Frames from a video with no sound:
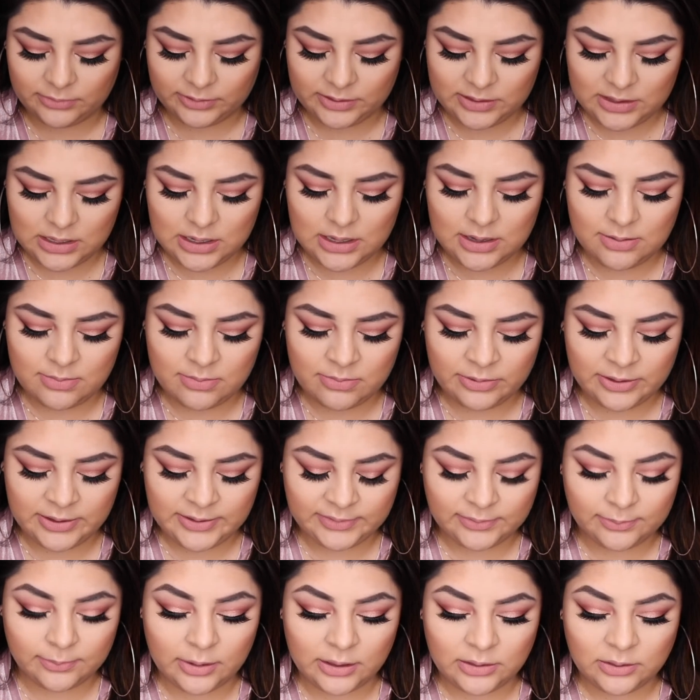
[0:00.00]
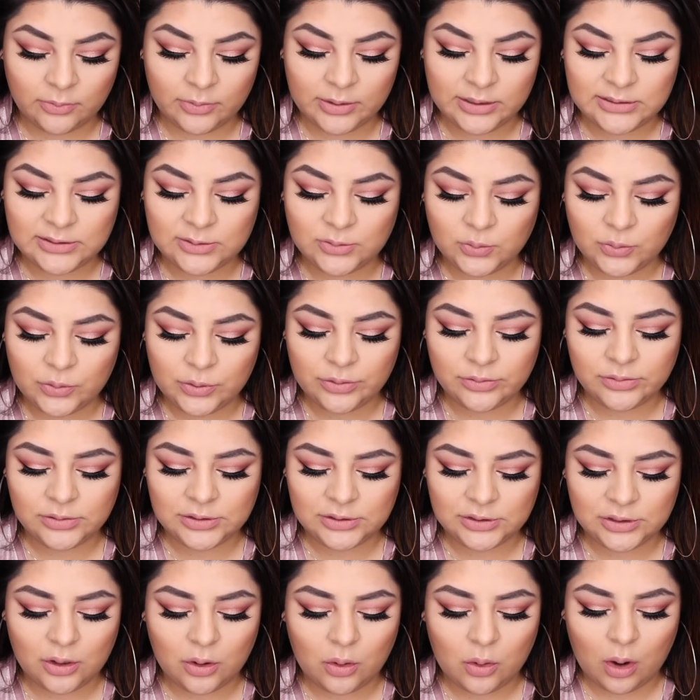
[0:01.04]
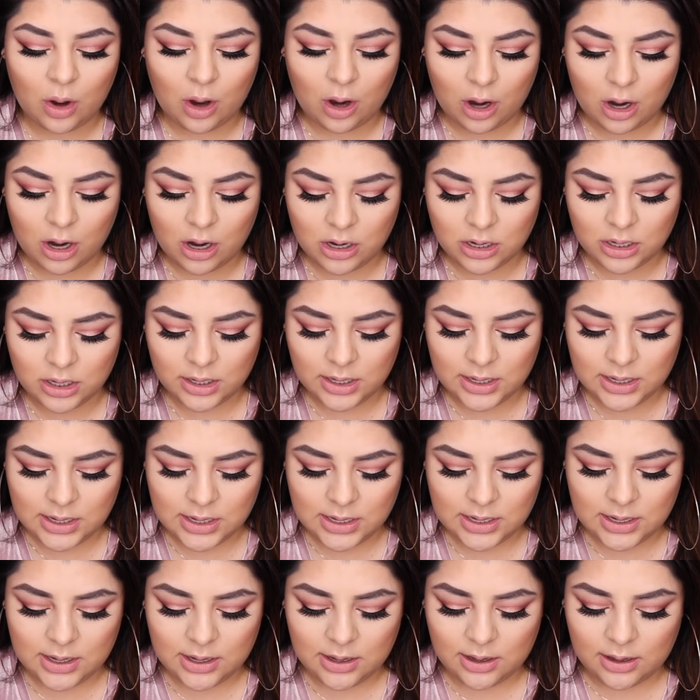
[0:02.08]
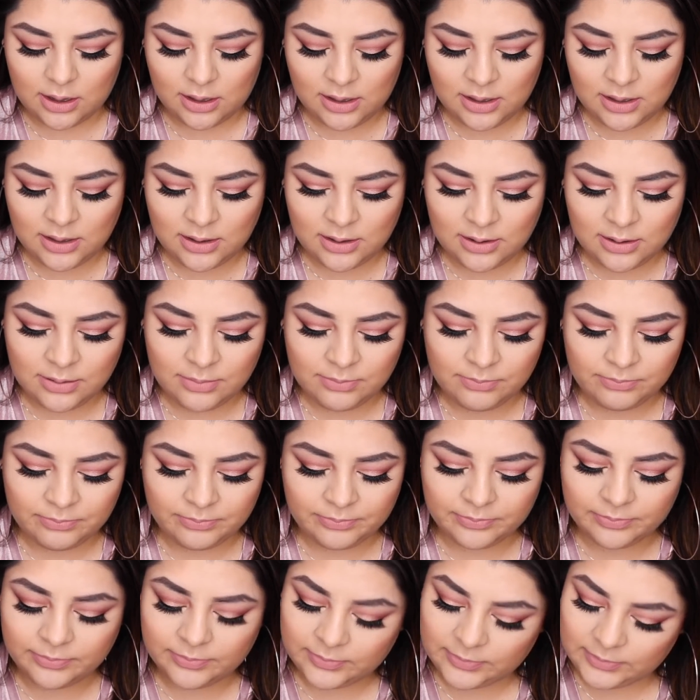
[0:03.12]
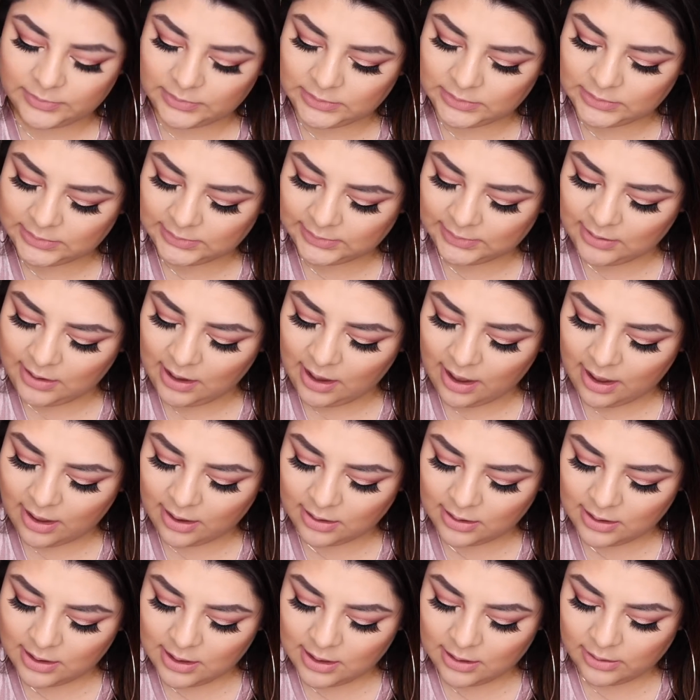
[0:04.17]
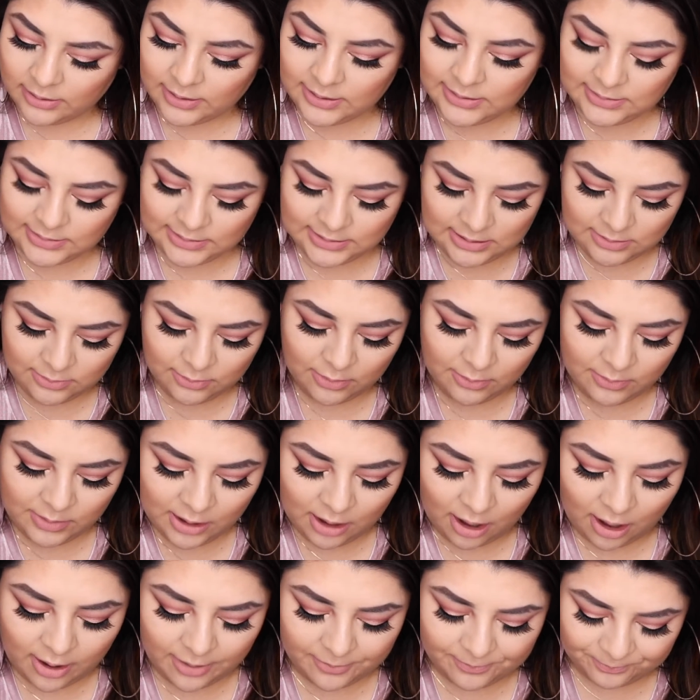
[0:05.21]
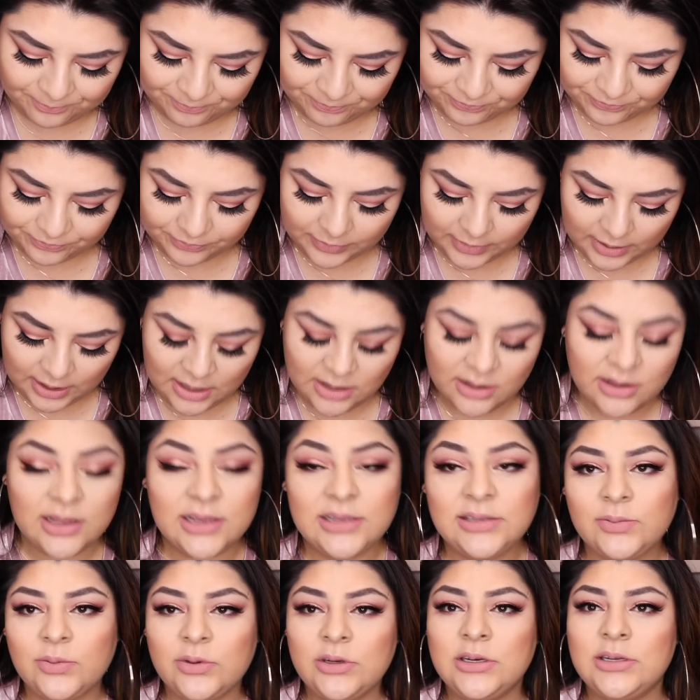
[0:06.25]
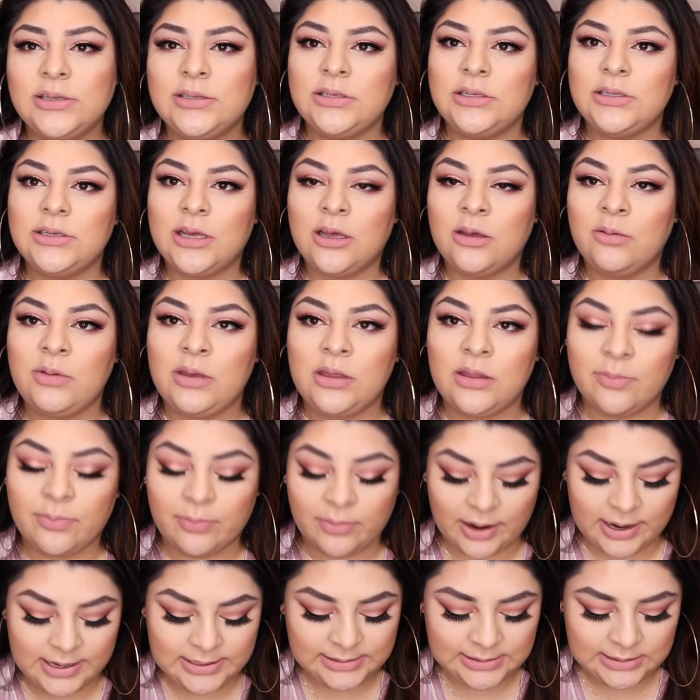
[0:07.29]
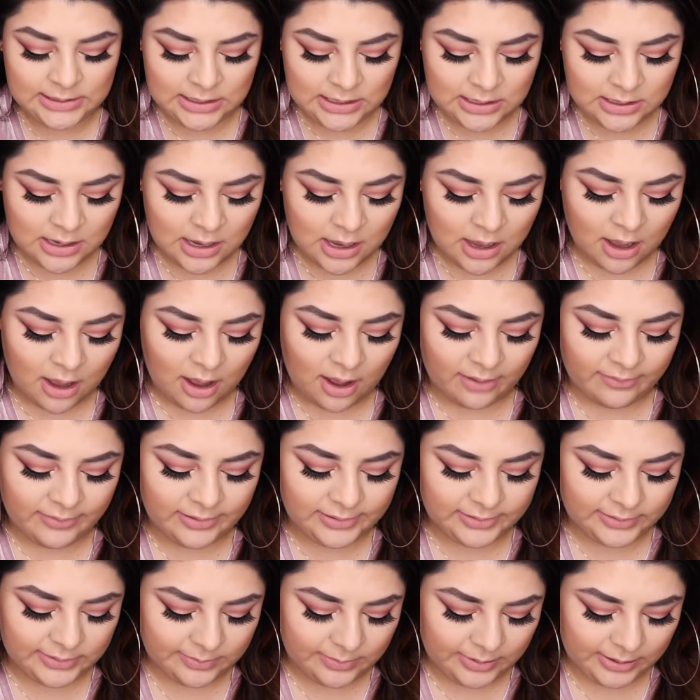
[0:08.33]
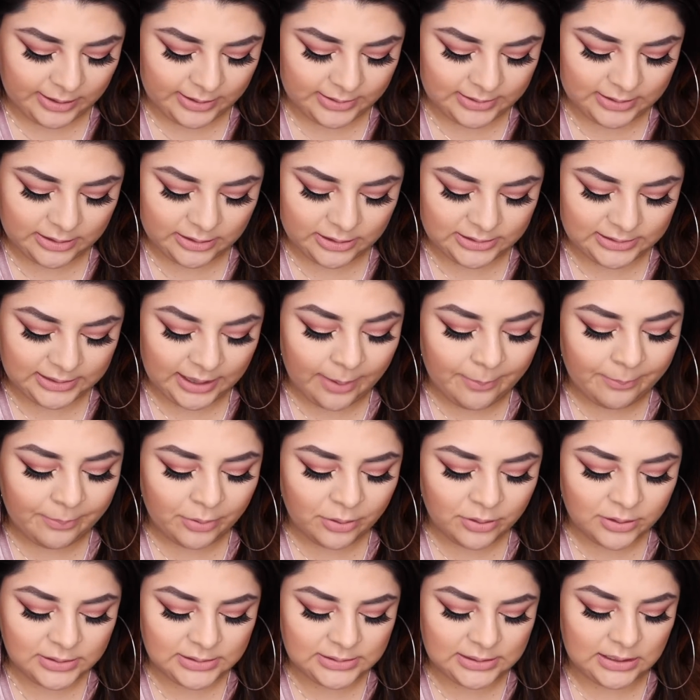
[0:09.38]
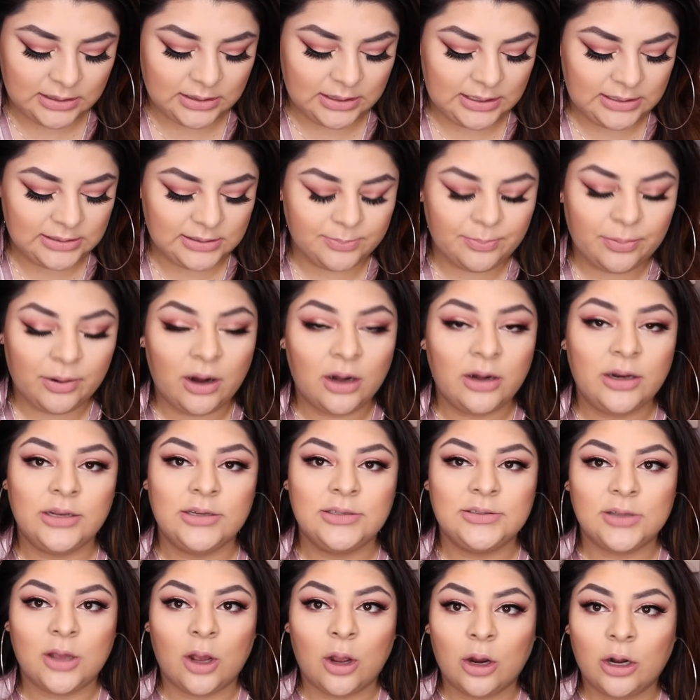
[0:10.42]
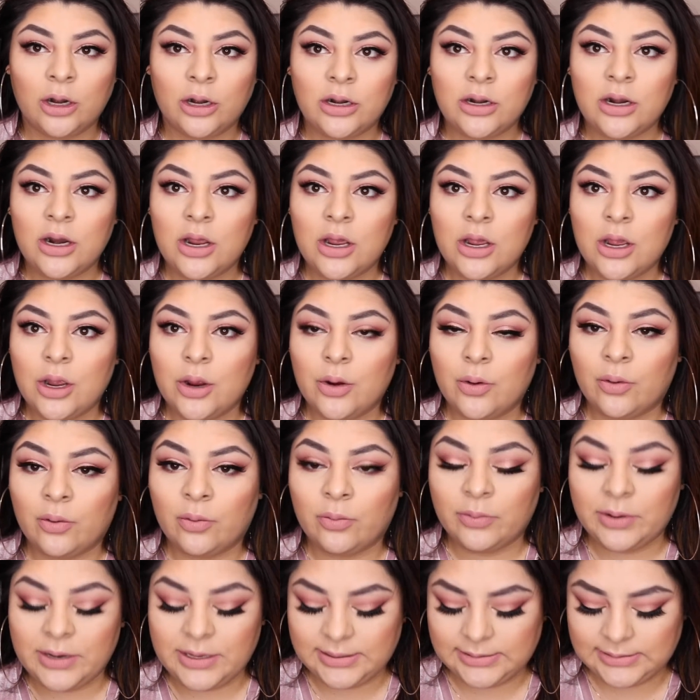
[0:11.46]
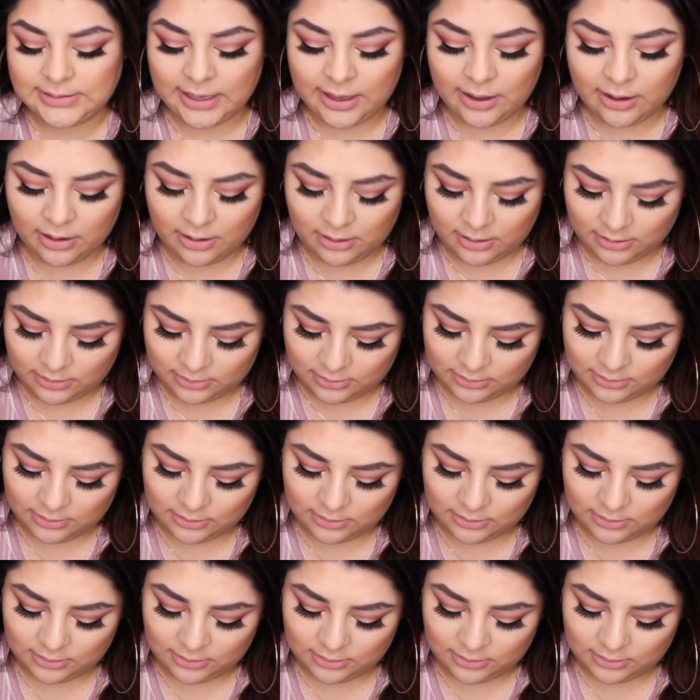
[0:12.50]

theme this month was Swoon So Hard. So yeah, let's see what we got. And this one doesn't tell me the pricing, obviously, because they're samples and these products aren't resellable,